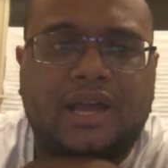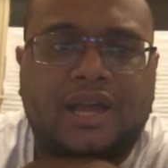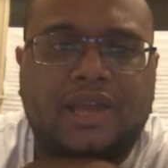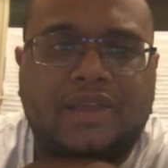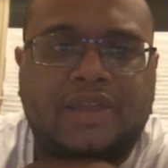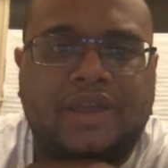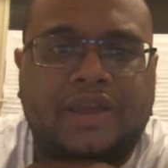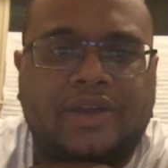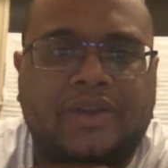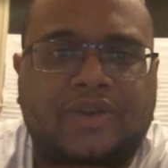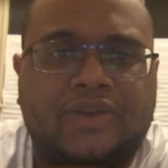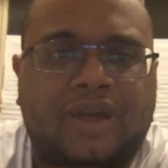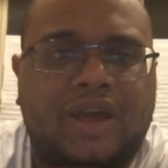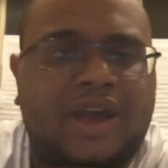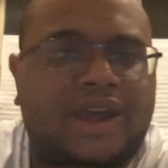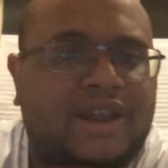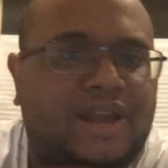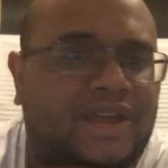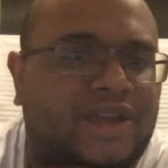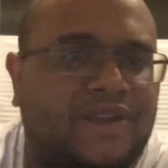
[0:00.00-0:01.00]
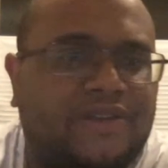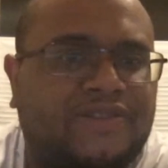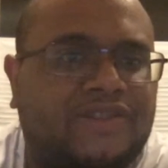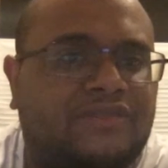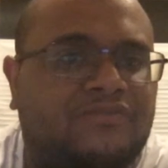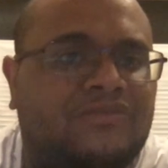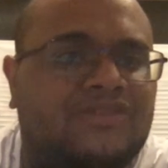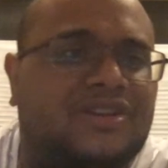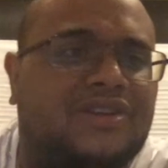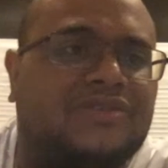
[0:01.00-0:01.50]
They're crying. I hear
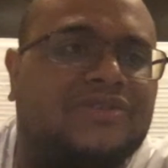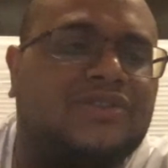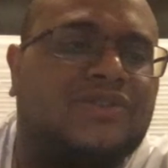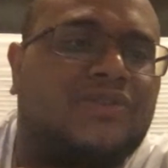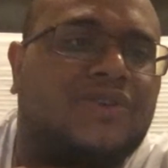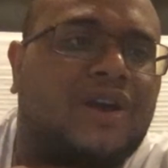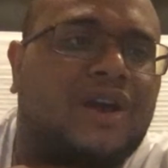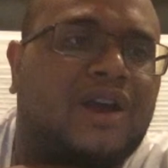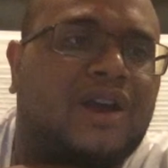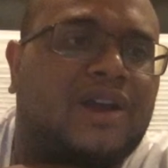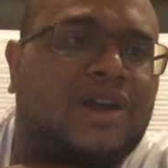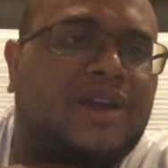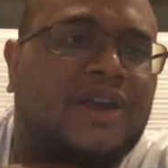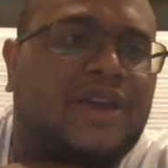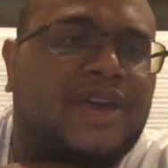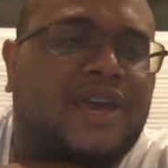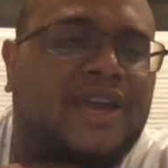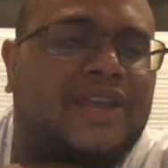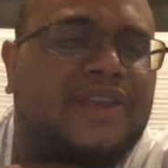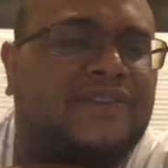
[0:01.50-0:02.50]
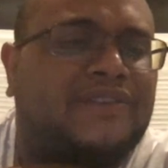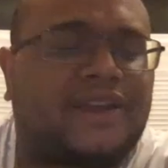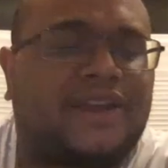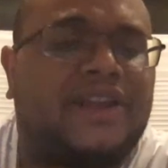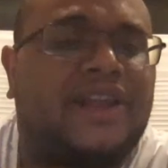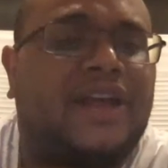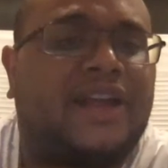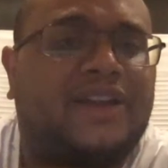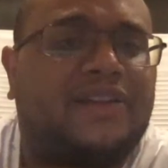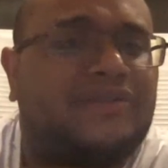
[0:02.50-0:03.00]
someone else crying, and he said,
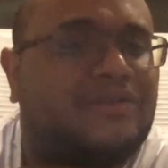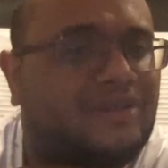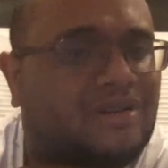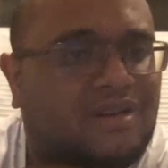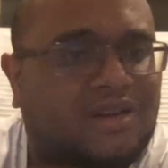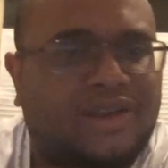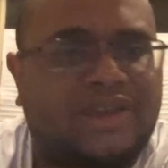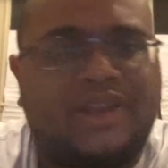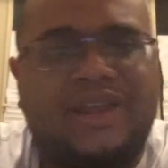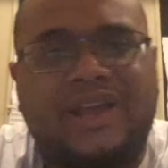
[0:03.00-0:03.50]
"Can I give her a hug?